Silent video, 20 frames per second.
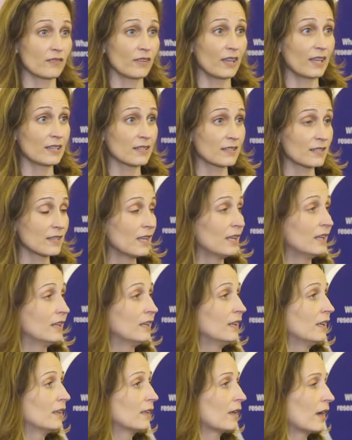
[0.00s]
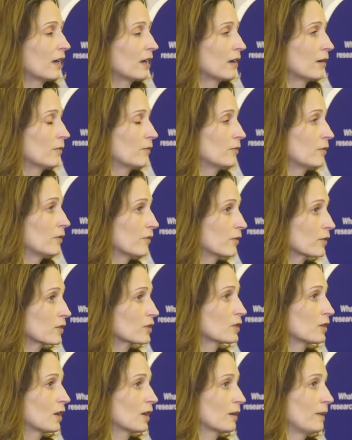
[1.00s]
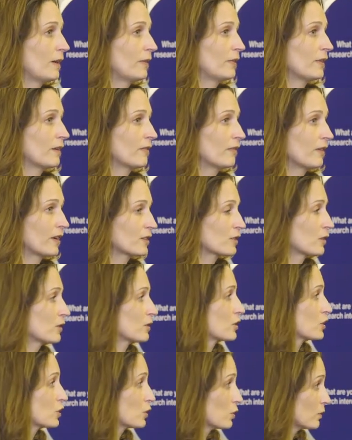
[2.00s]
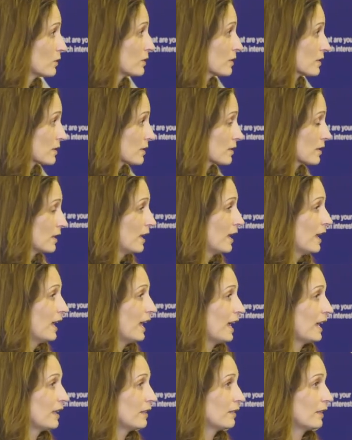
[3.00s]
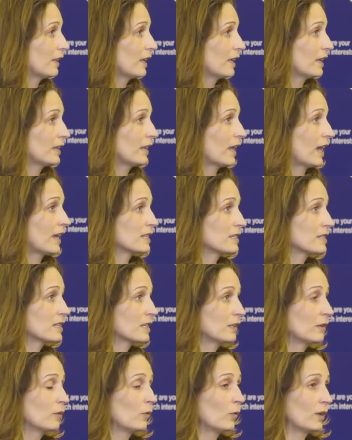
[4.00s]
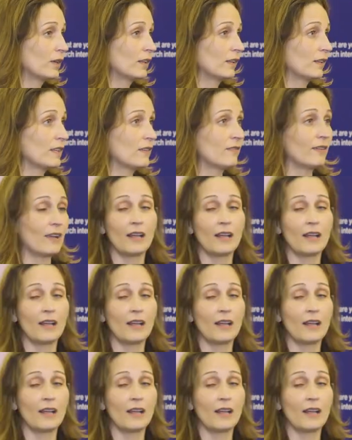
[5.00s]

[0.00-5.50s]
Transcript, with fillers: event, uh, we'll first talk about the effects on students. And then I didn't want to leave